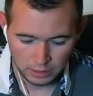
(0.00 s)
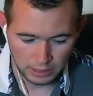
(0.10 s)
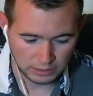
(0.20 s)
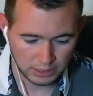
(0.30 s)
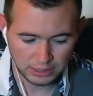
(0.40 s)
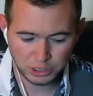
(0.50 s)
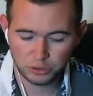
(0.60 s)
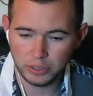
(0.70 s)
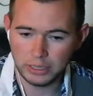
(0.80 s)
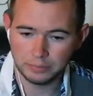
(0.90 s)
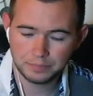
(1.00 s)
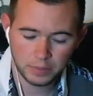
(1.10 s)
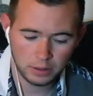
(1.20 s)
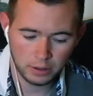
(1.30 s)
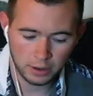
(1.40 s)
a touch screen
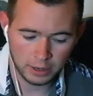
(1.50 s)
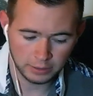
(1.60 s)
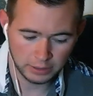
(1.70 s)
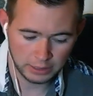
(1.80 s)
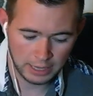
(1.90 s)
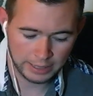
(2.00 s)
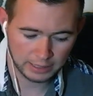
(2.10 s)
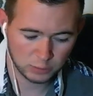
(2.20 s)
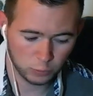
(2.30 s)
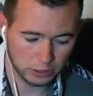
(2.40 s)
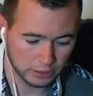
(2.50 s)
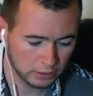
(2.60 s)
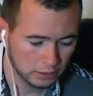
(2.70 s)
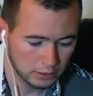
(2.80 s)
on the NX1.